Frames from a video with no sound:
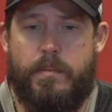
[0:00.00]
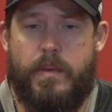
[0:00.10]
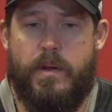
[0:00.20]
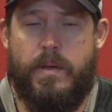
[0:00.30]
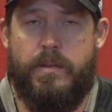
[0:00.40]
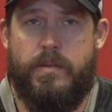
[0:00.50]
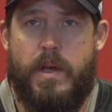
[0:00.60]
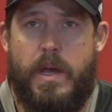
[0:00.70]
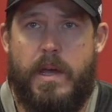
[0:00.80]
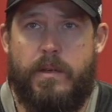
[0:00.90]
you know, he's
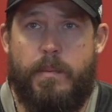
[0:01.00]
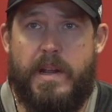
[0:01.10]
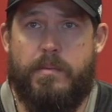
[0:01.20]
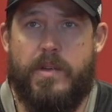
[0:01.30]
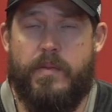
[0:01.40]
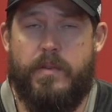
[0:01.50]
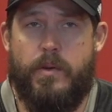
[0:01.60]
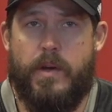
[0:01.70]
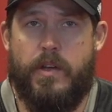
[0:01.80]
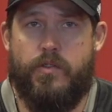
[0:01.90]
made himself
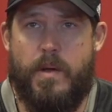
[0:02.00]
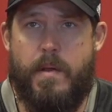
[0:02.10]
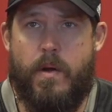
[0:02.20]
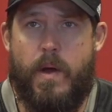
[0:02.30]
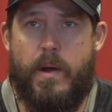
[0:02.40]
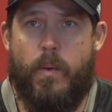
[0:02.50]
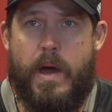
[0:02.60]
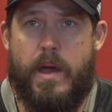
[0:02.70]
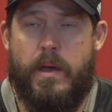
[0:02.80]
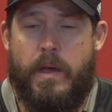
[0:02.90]
into a contributor right
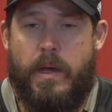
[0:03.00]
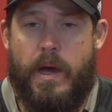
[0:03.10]
away.